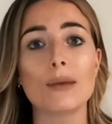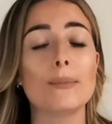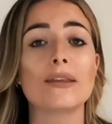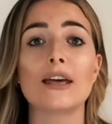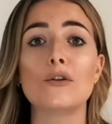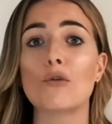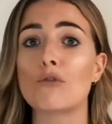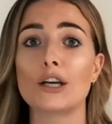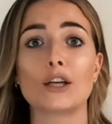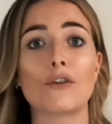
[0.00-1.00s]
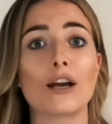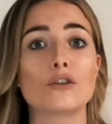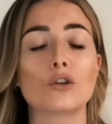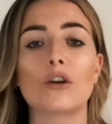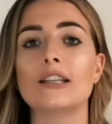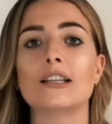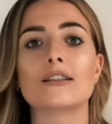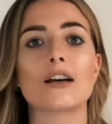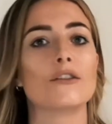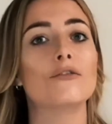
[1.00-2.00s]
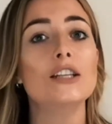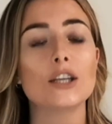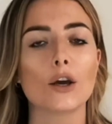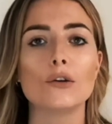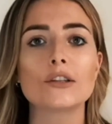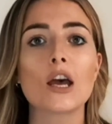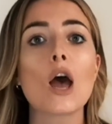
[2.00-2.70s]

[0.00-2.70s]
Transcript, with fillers: Maybe they're not running around creating a ton of videos,